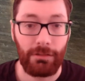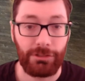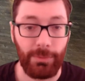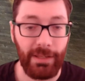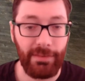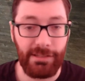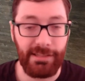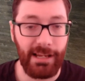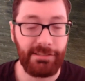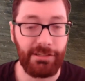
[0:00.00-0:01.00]
So in
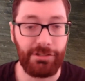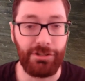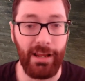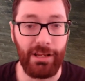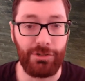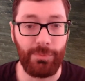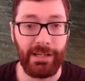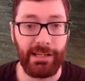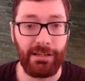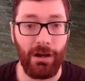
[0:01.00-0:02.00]
this next exchange,
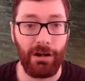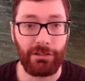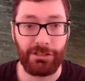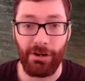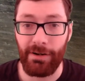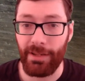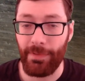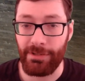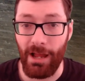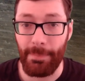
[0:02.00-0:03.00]
we are starting
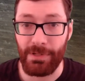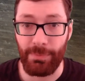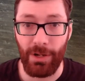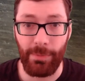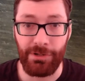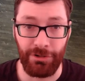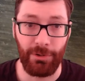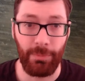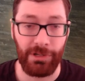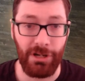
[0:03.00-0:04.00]
at the top as we always
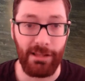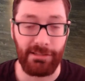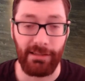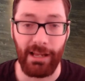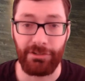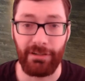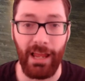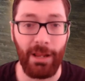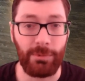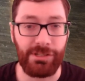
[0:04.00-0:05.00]
should with shot selection,
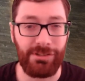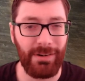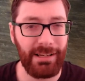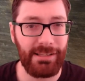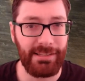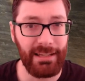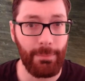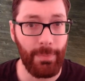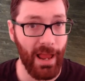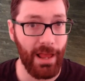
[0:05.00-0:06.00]
and we're starting to see
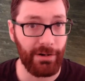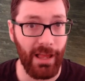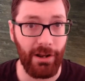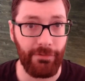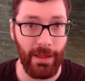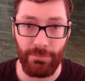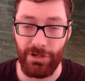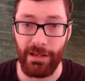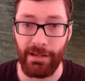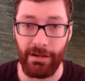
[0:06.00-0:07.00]
a pattern out of
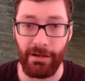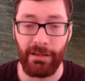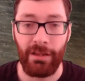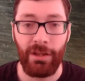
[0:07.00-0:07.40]
MJ here.